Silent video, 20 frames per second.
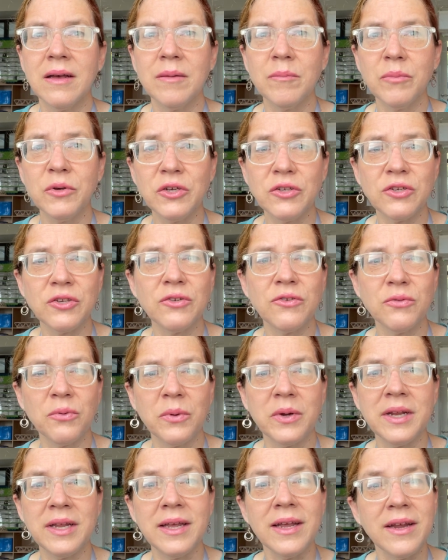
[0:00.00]
pushing
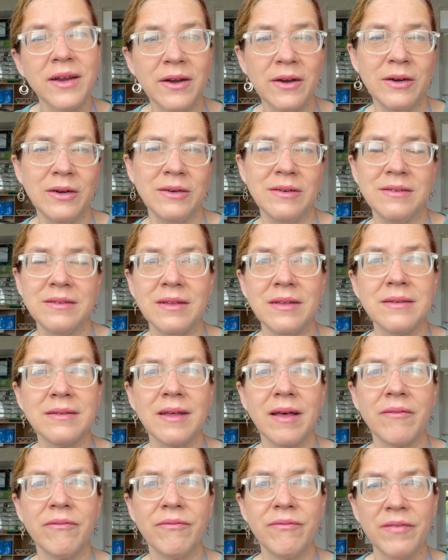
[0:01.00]
20 years since
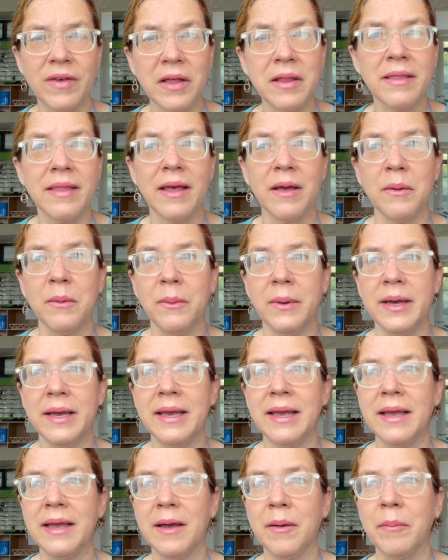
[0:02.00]
i felt that
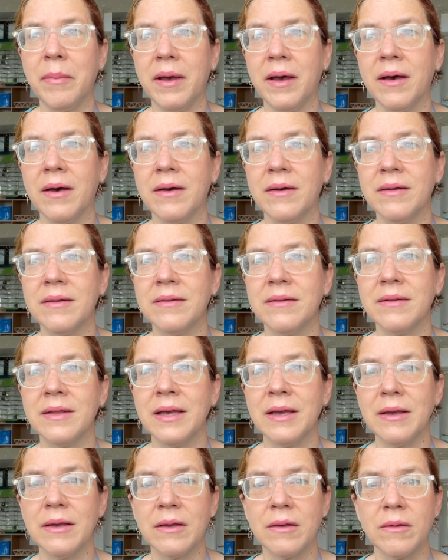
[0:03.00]
way about,
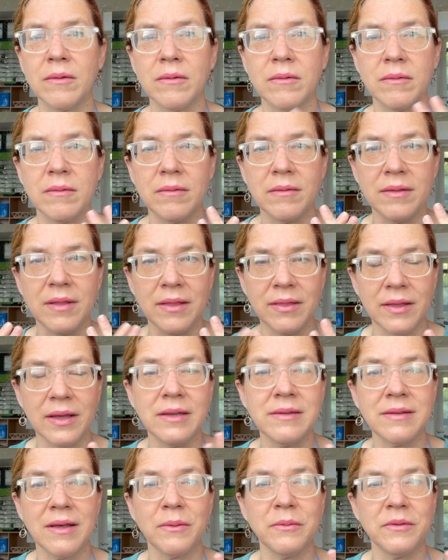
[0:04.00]
like, the
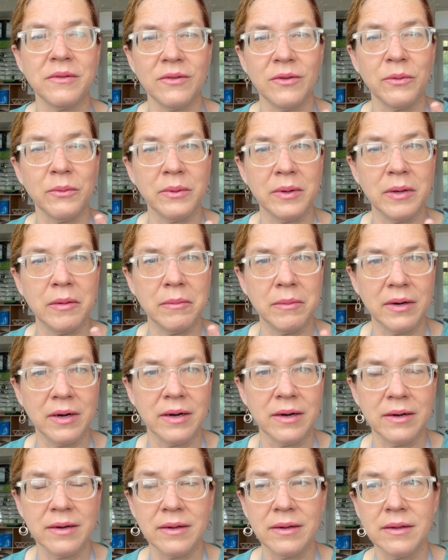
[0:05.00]
things I was doing at work.